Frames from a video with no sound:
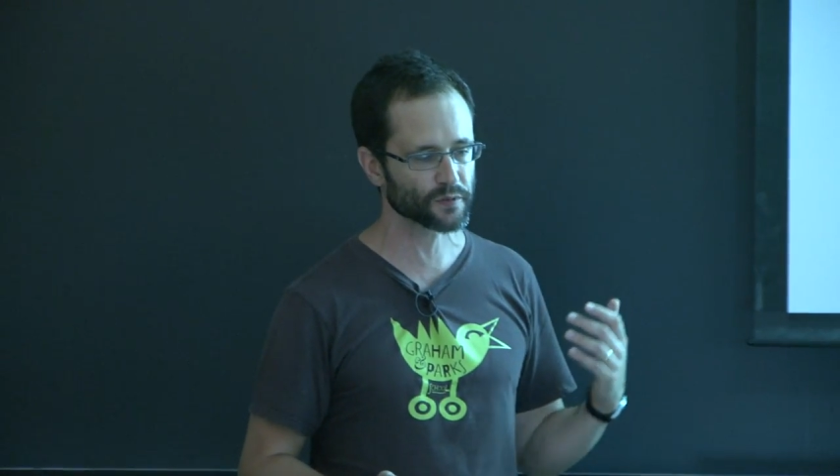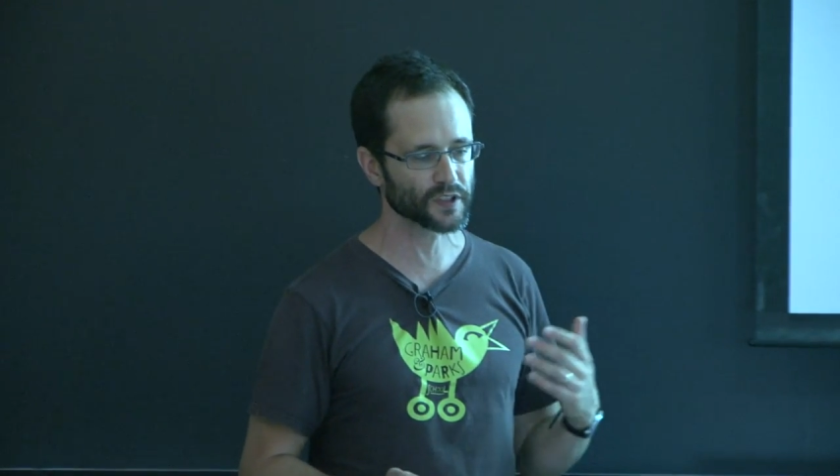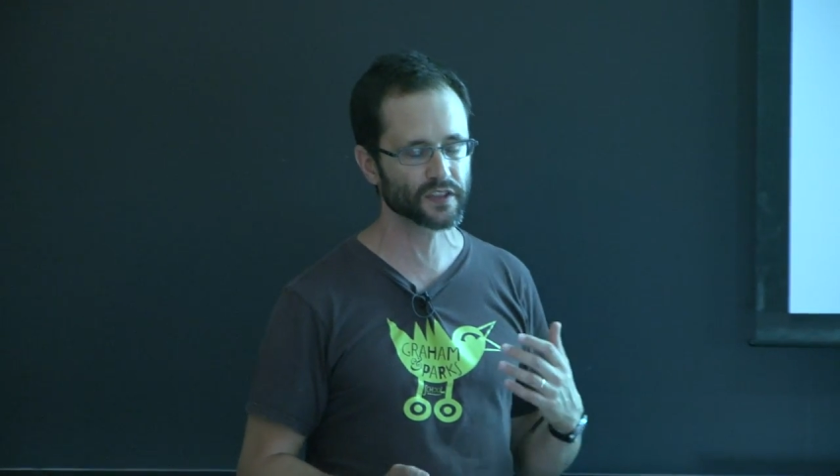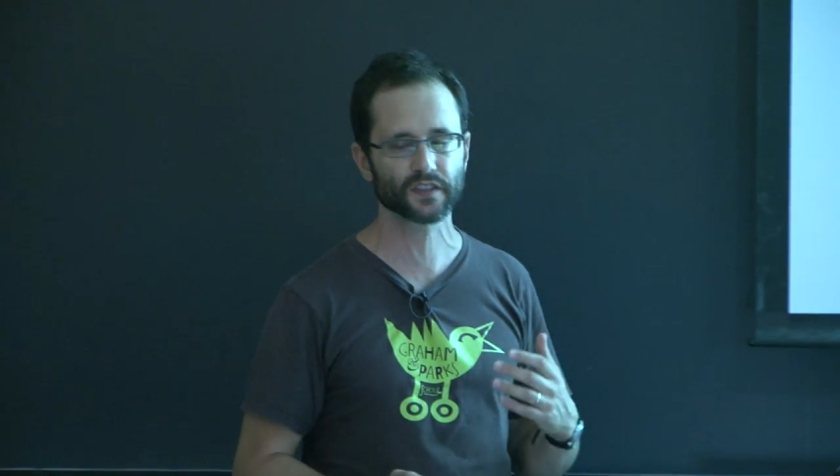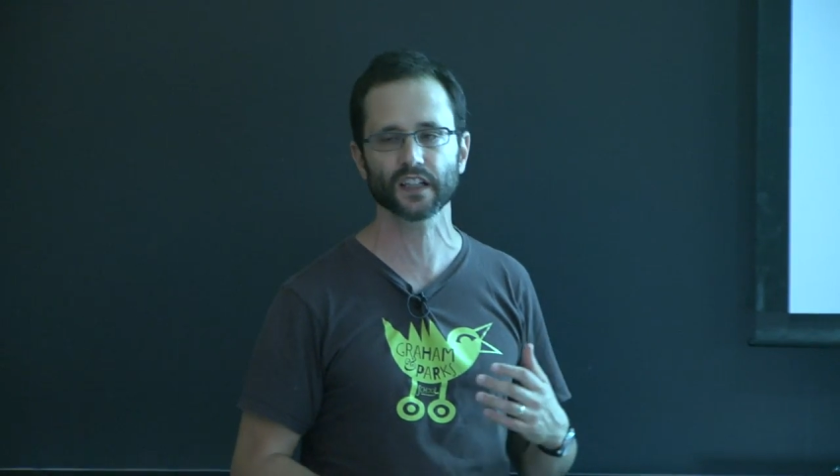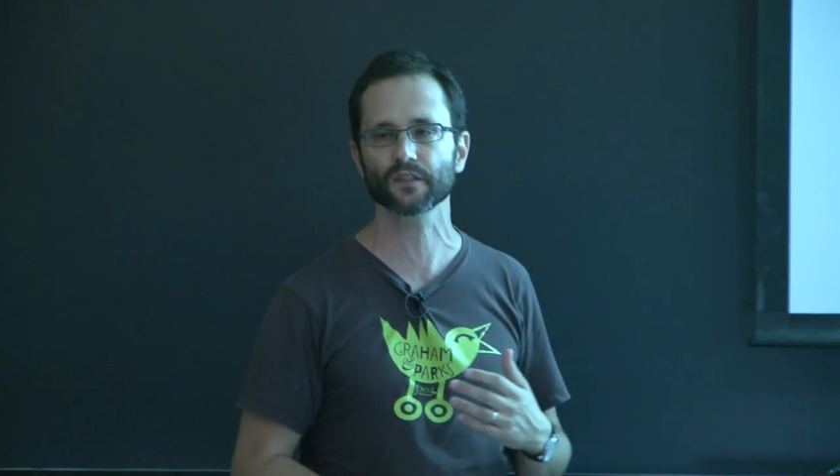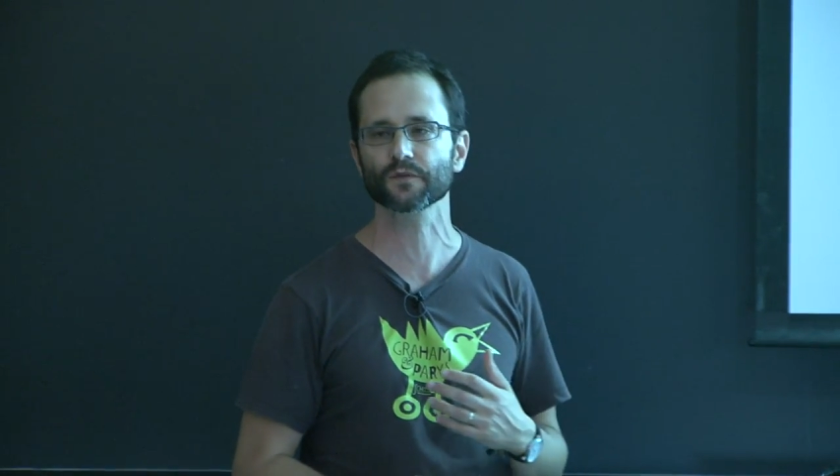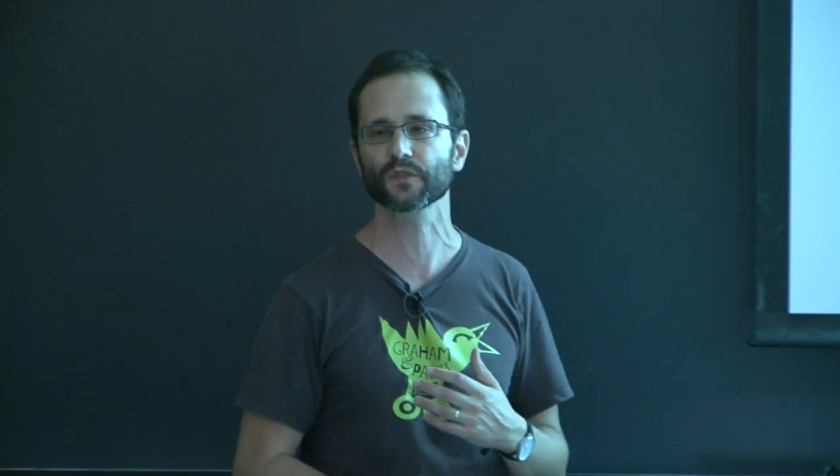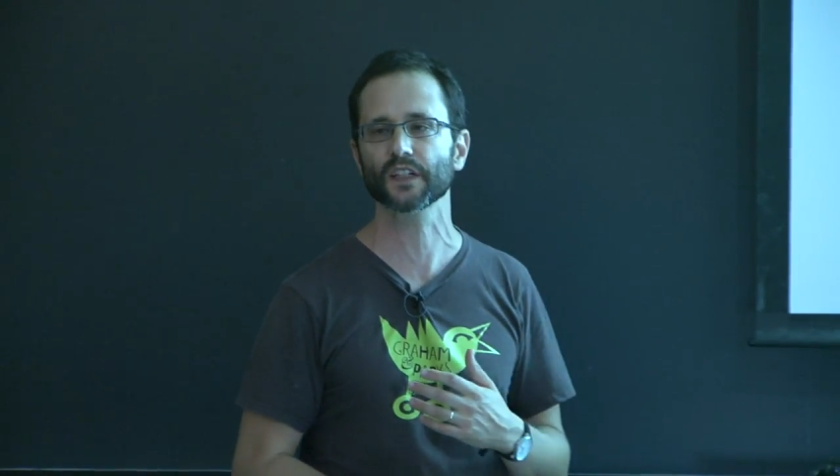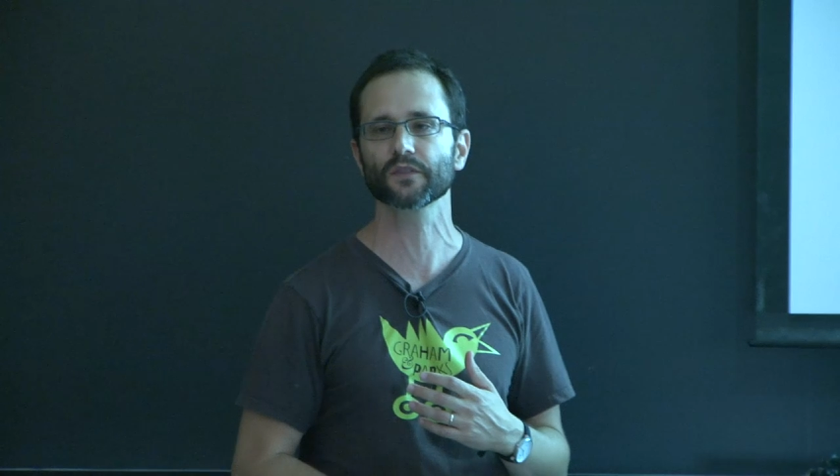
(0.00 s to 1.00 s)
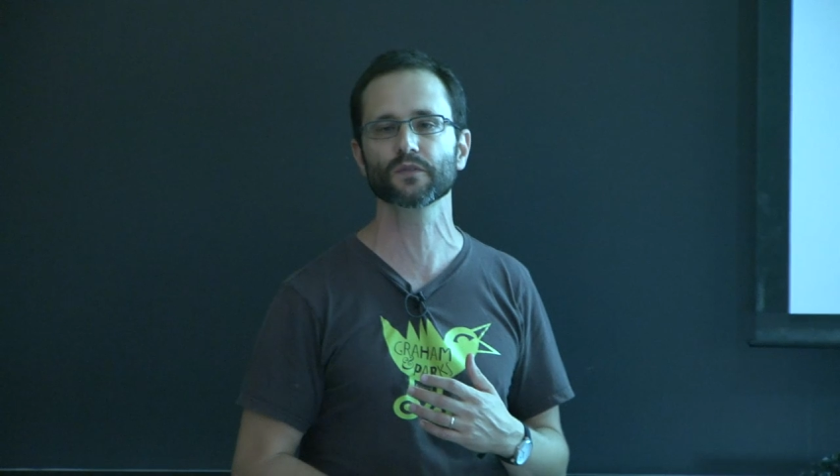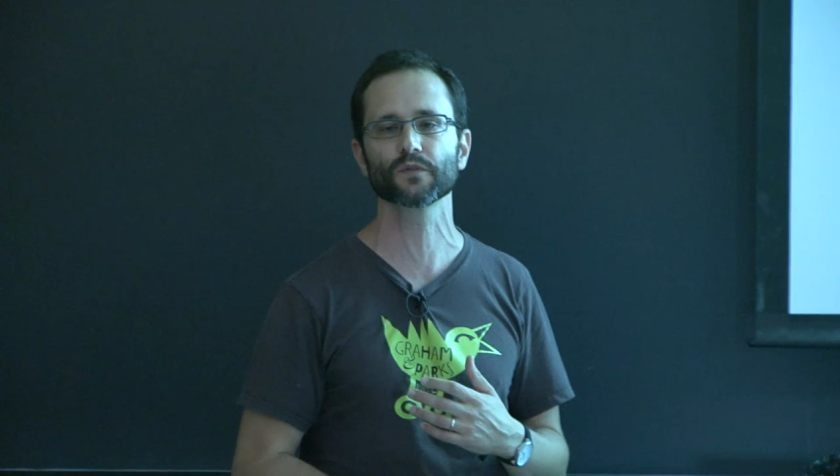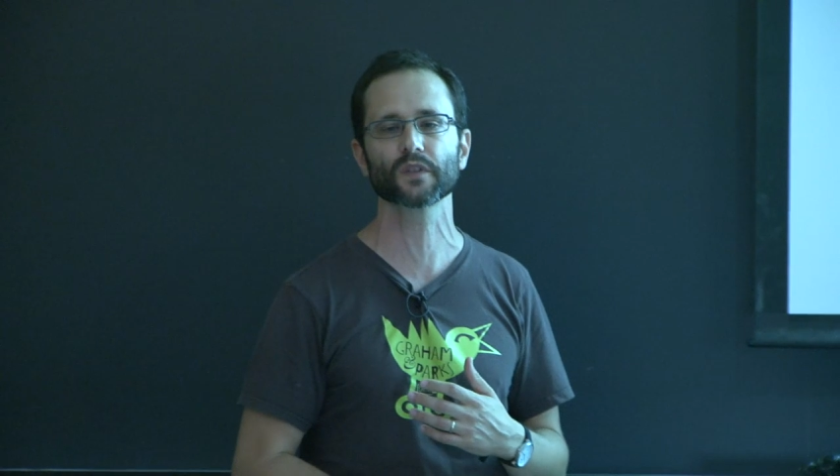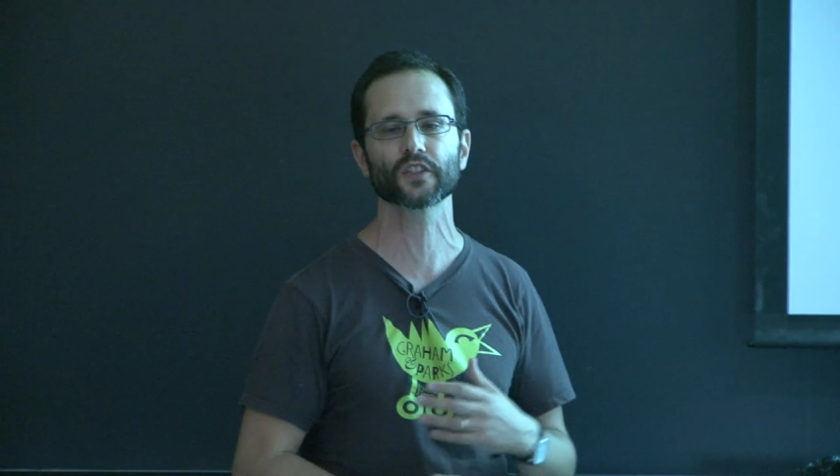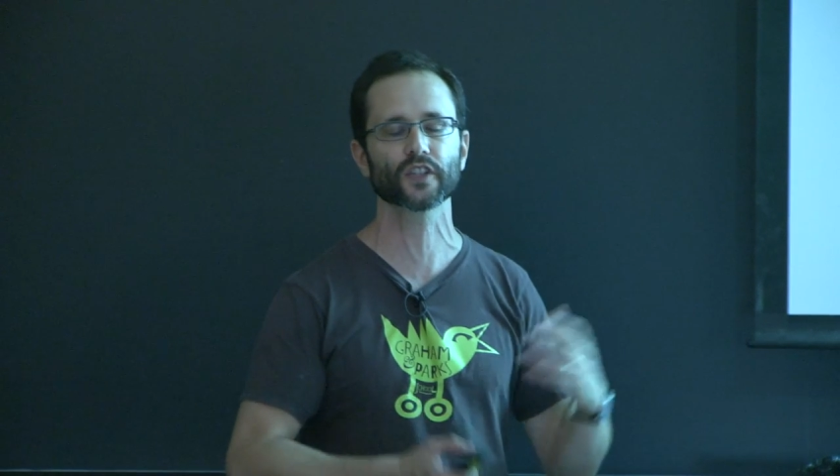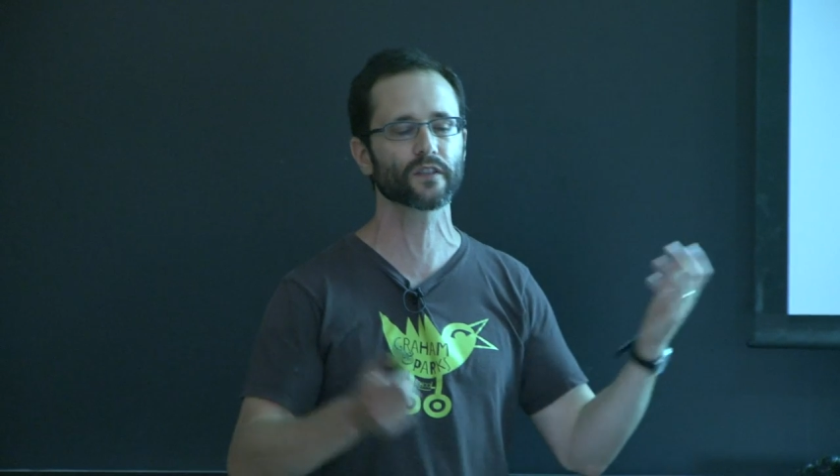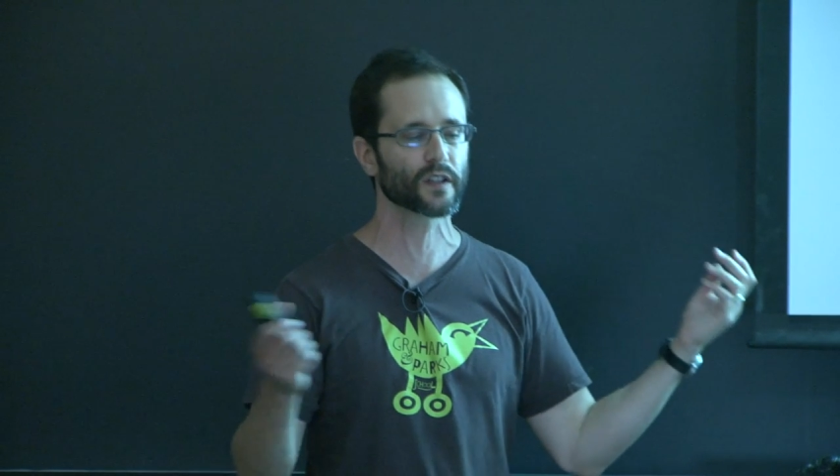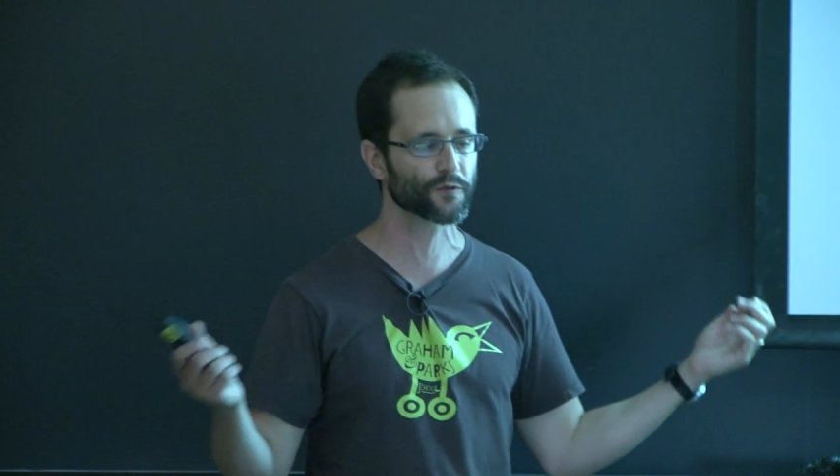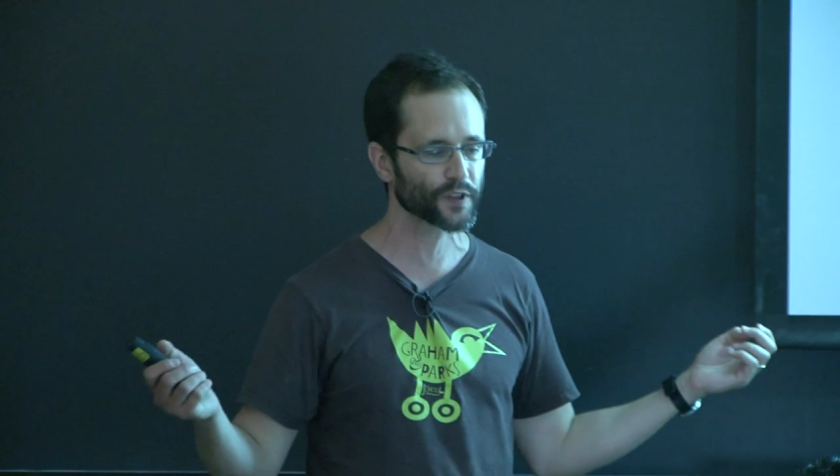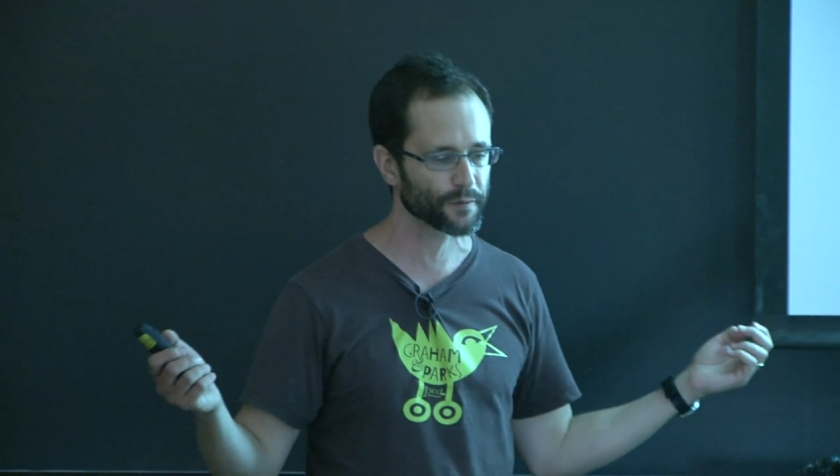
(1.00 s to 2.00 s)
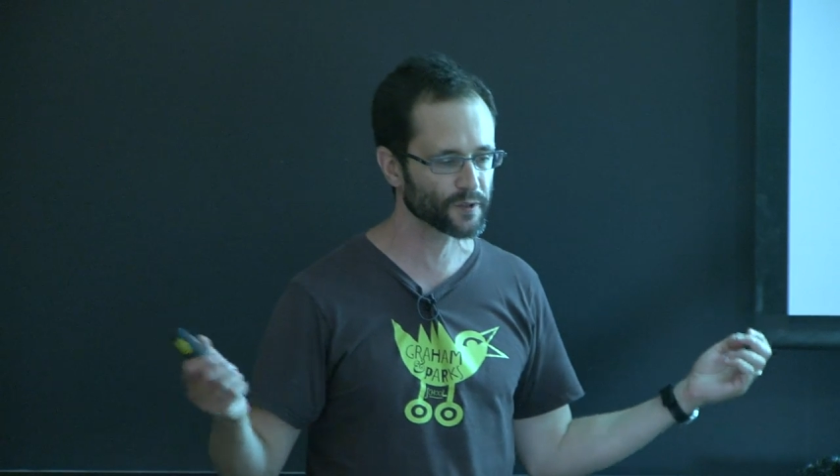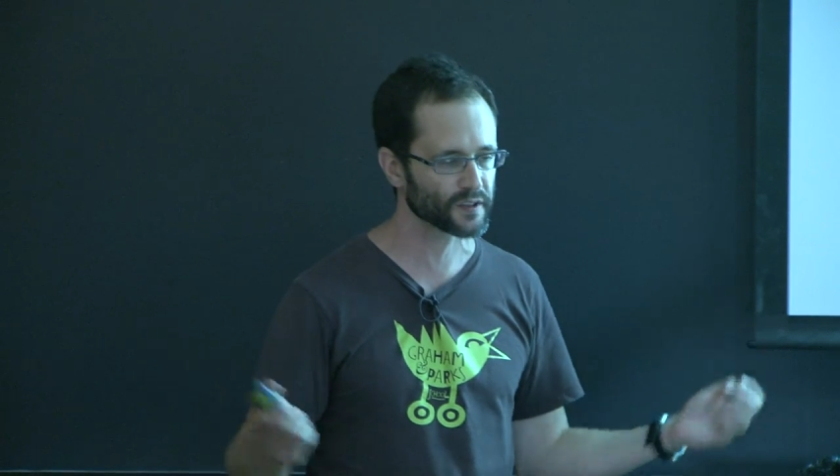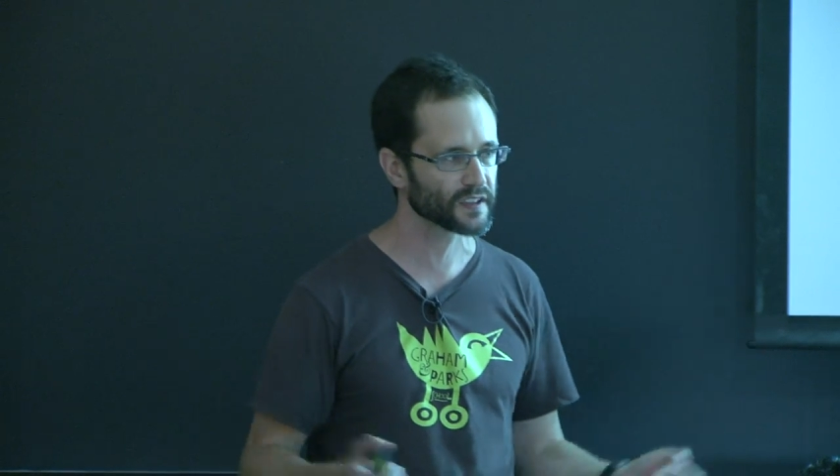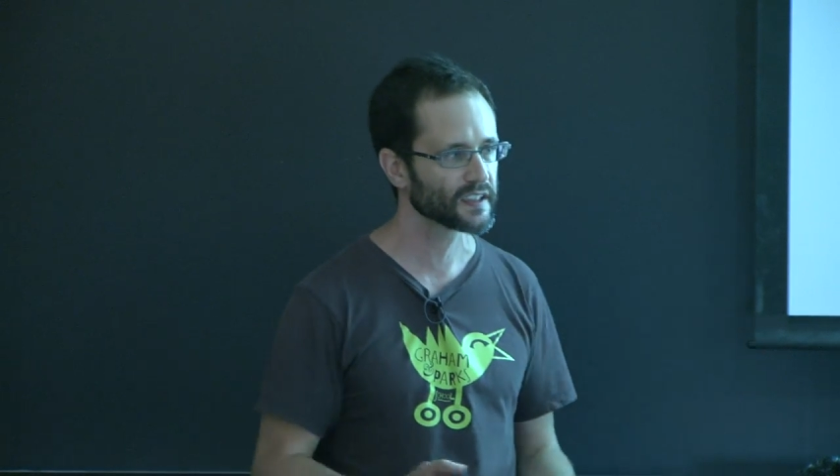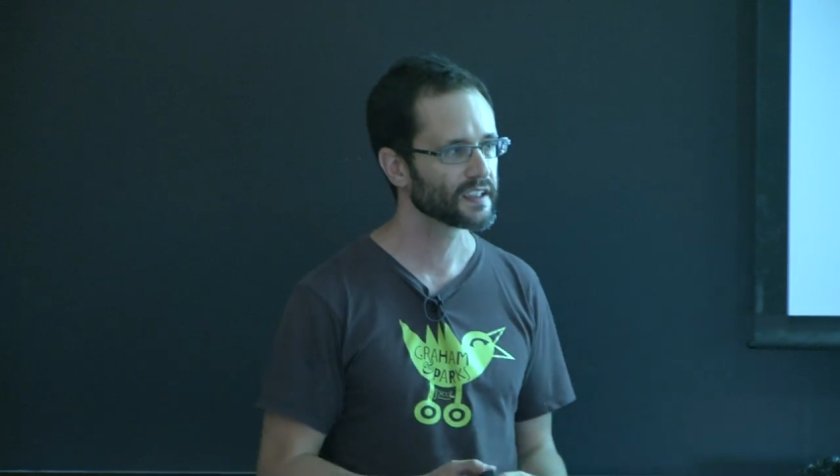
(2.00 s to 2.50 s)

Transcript: which is kind of trying to do a general framework